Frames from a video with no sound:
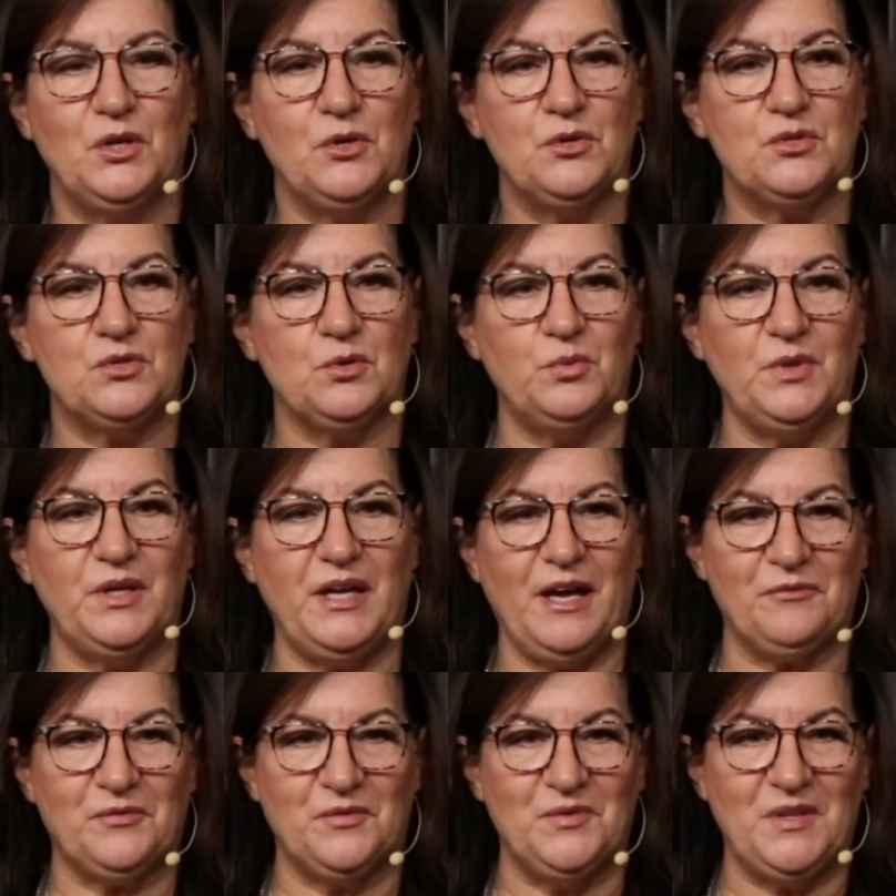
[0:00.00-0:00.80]
So
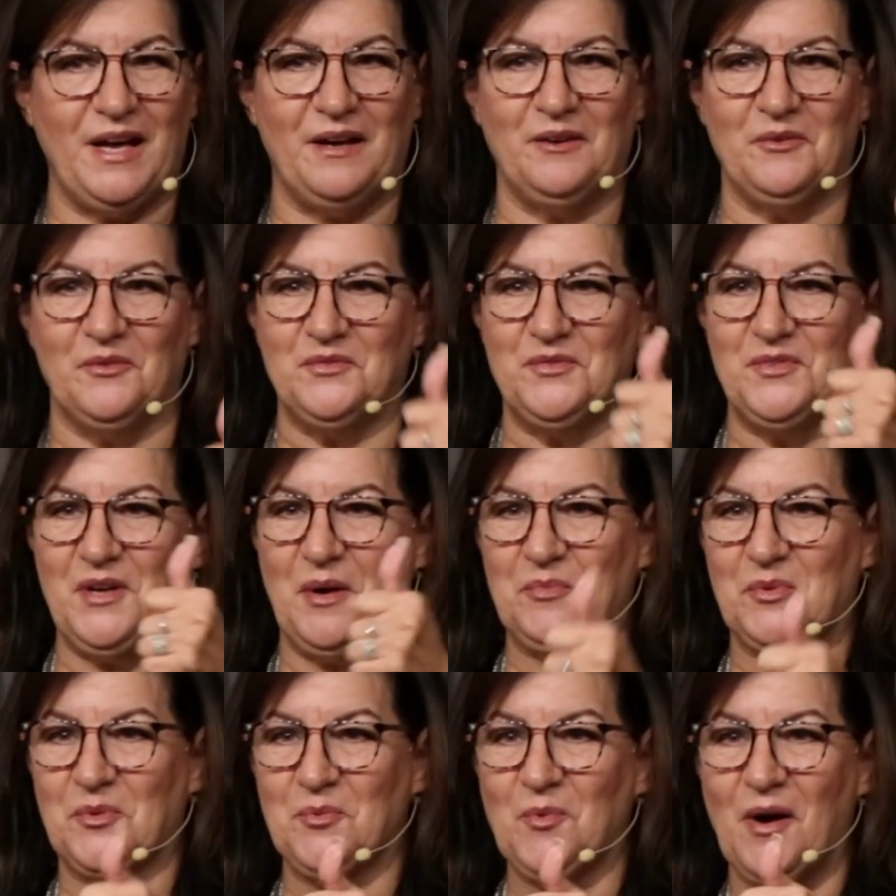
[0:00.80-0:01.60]
we have,
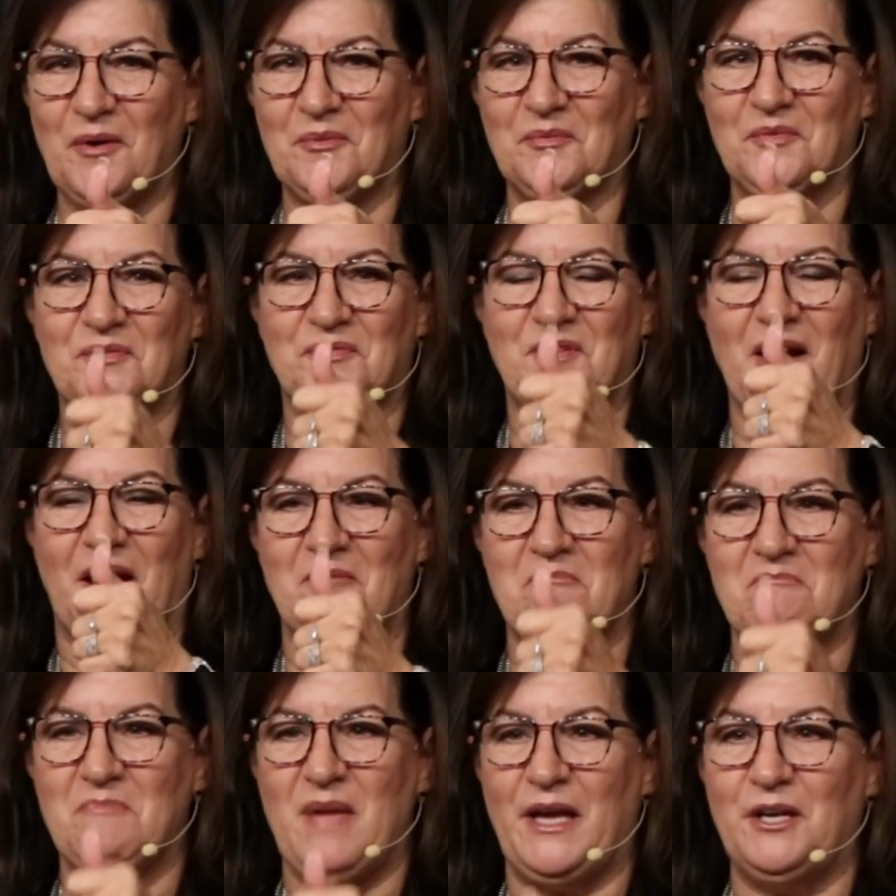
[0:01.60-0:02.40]
number one, we've got
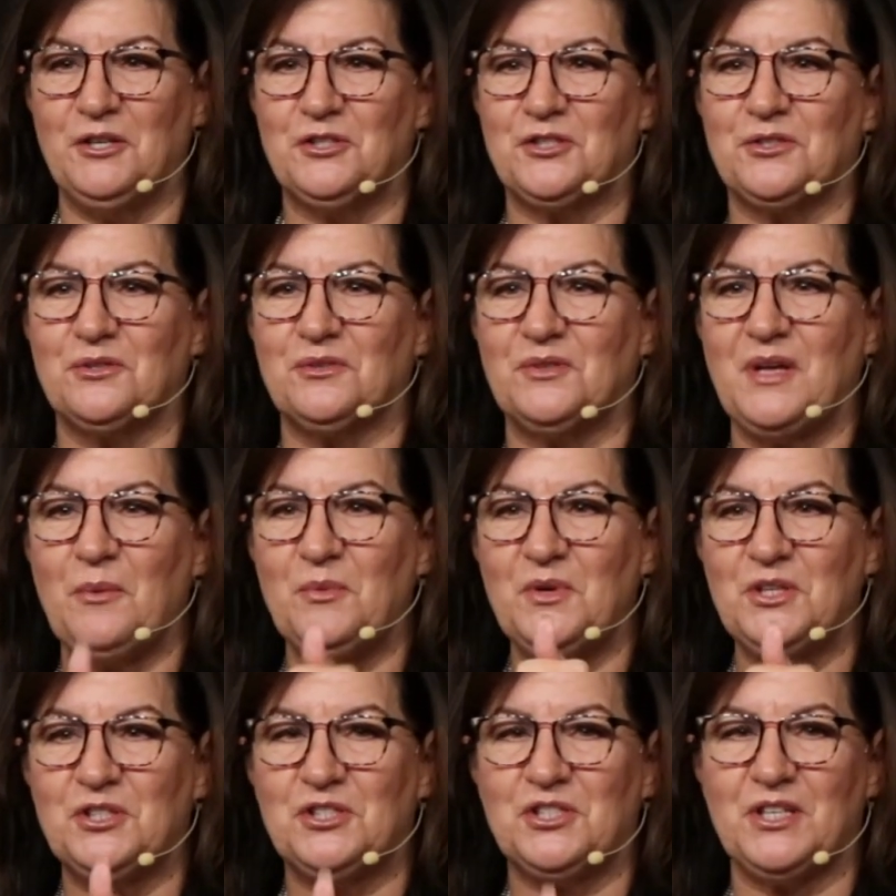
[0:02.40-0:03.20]
to make sure that
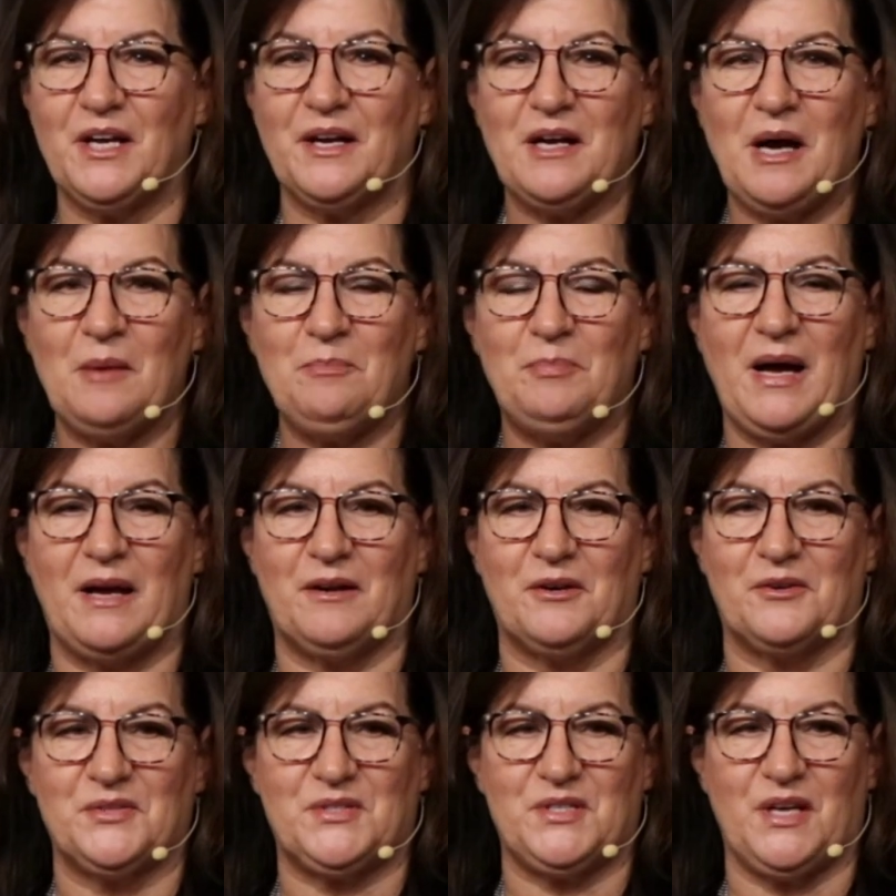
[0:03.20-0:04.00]
we check up
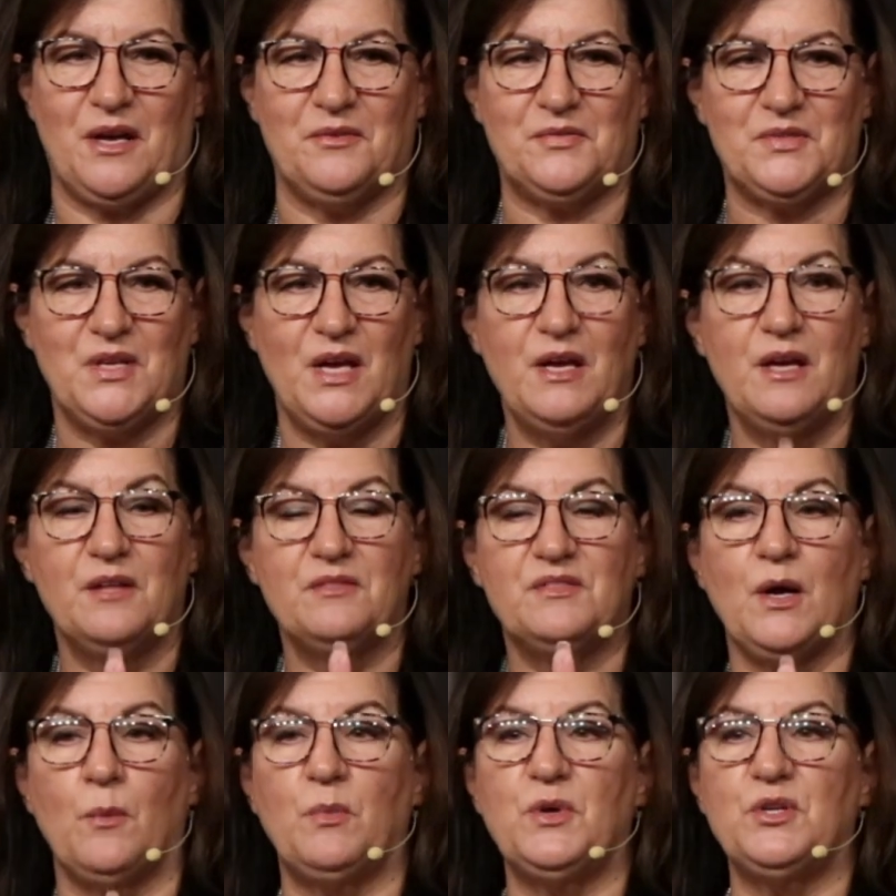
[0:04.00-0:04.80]
on ourselves,
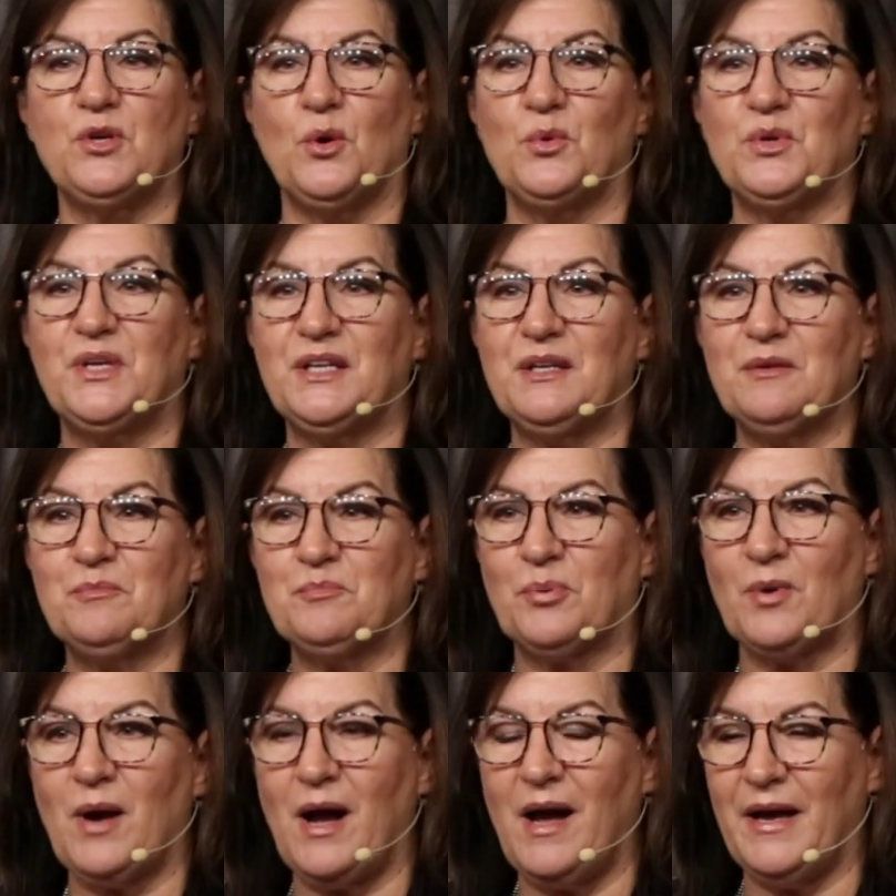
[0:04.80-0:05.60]
that we don't get in
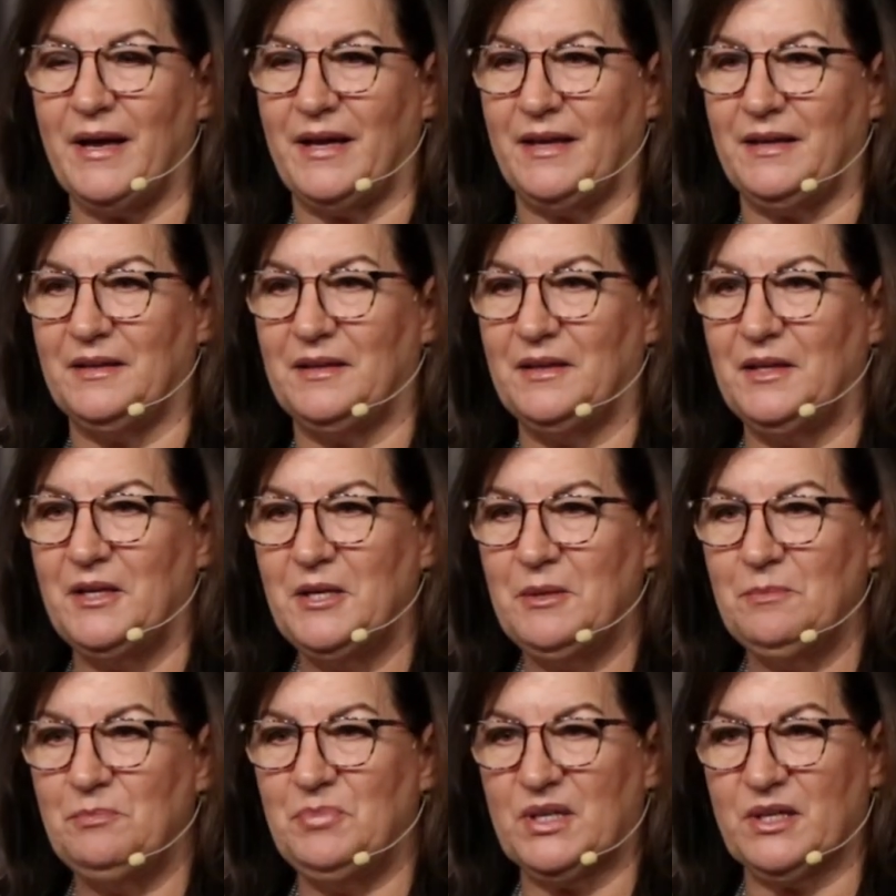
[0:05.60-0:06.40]
pride,
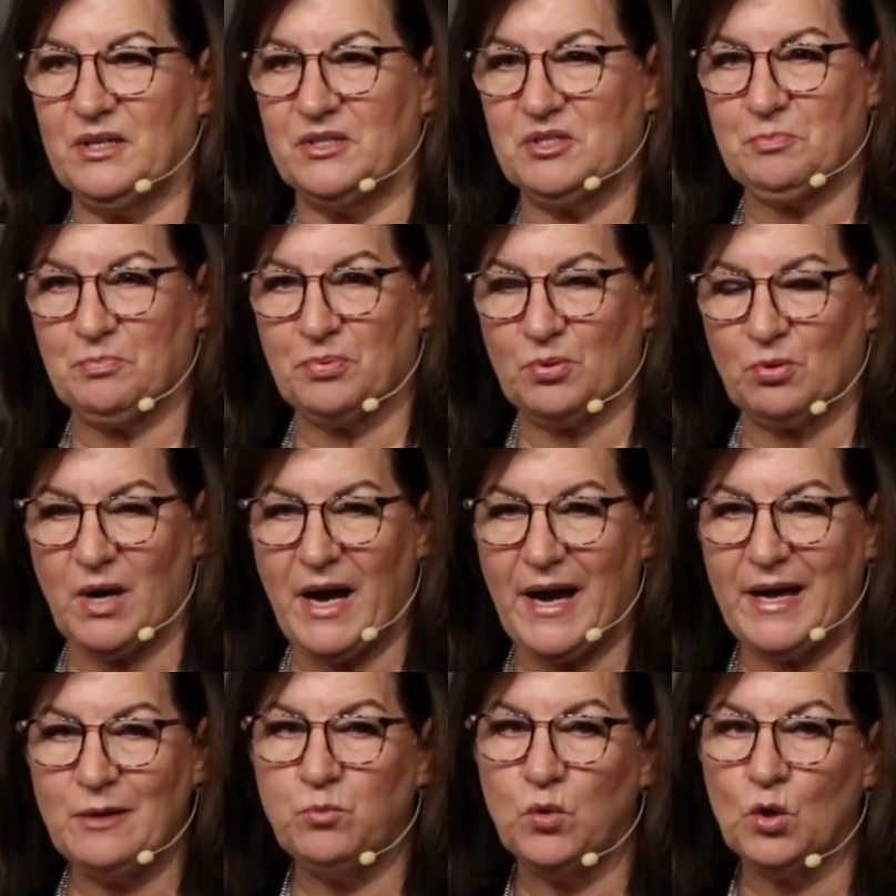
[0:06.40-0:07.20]
because
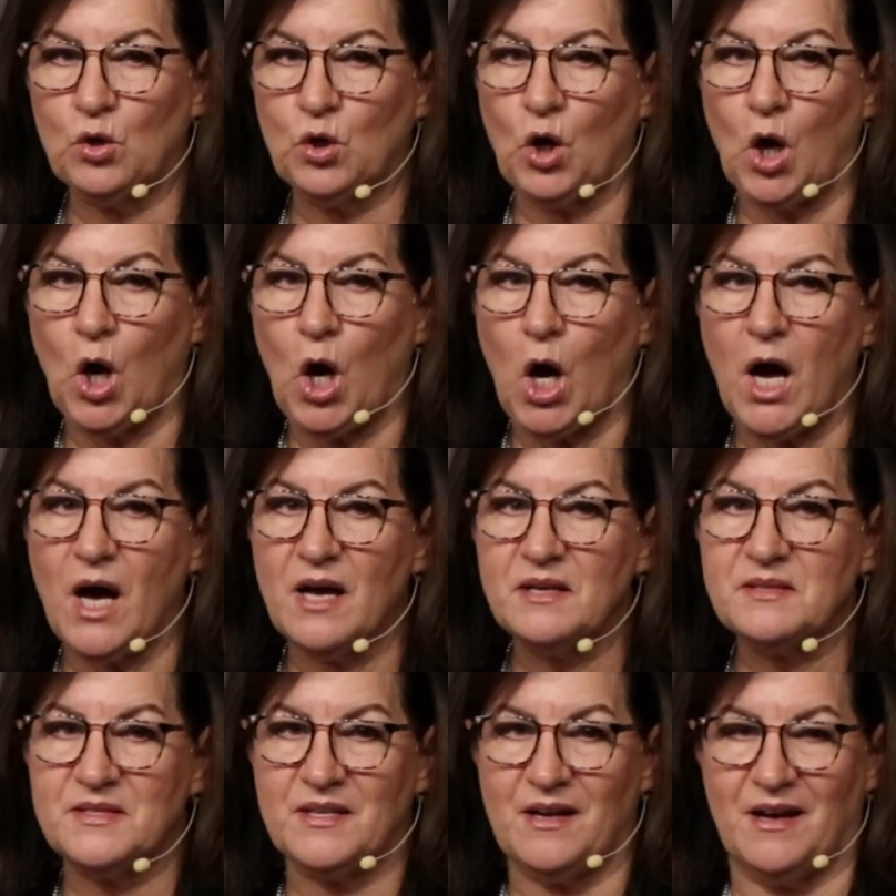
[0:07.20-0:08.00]
pride will
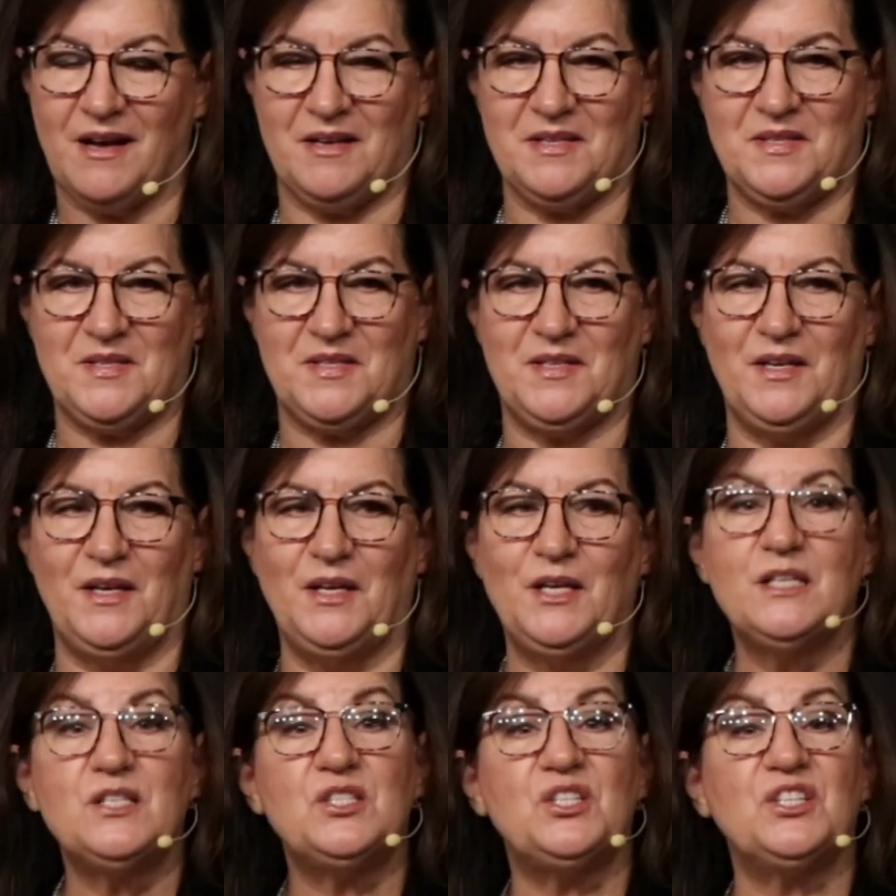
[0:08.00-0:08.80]
cause us
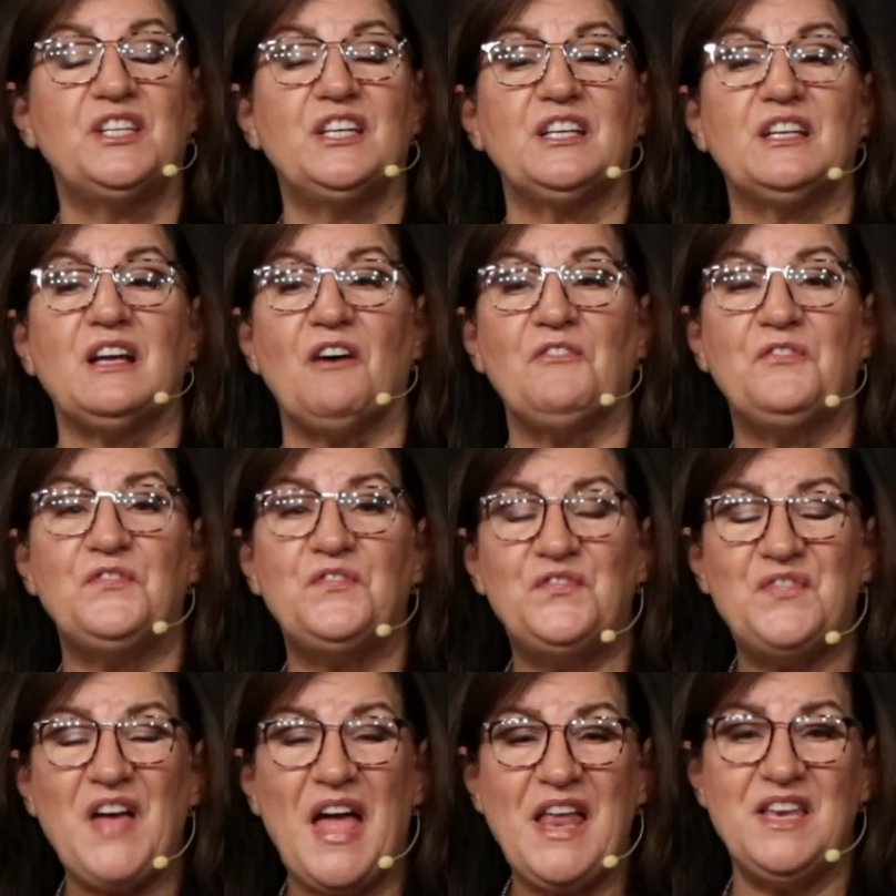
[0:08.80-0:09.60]
to get
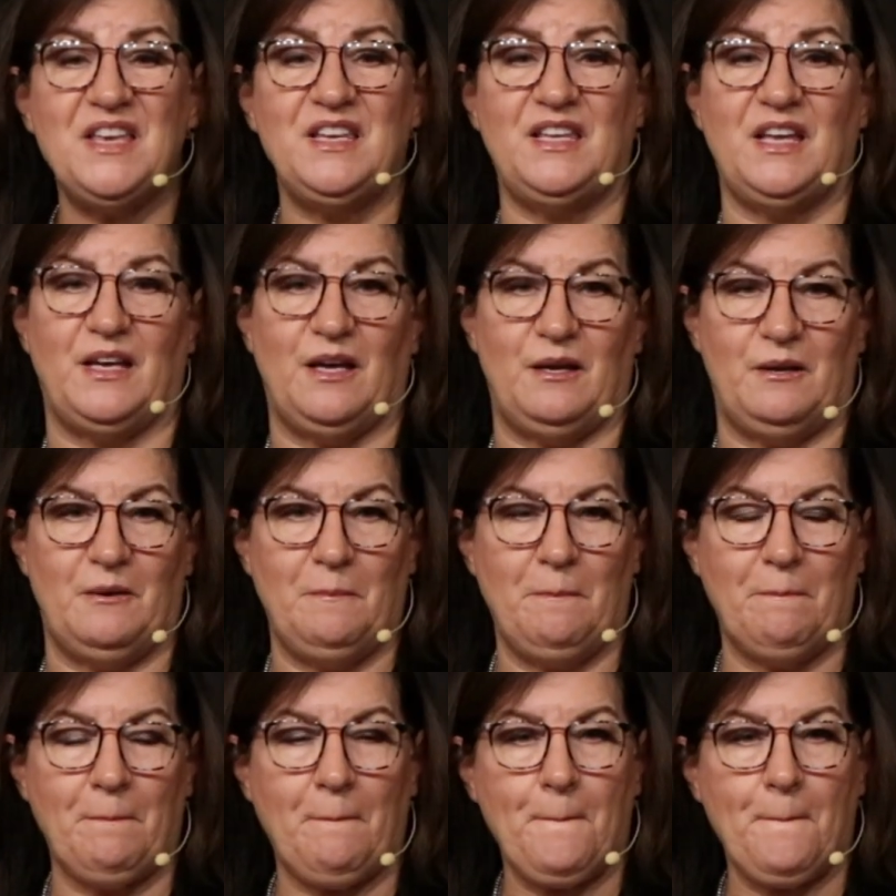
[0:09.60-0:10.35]
offended.